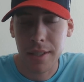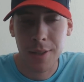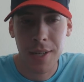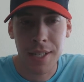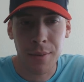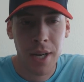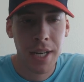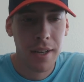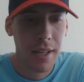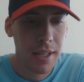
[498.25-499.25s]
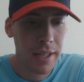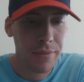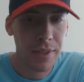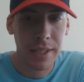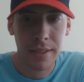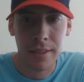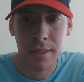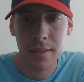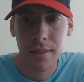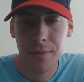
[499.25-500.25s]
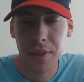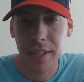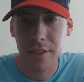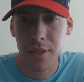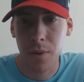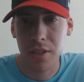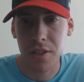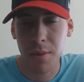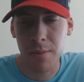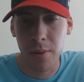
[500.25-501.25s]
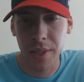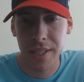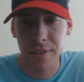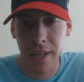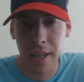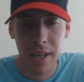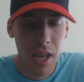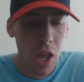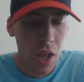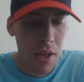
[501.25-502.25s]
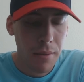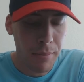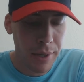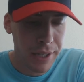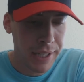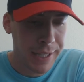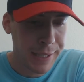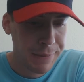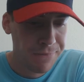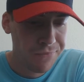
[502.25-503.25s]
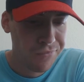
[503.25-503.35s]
It's crazy, right? I feel like I just watched the Super Bowl yesterday. But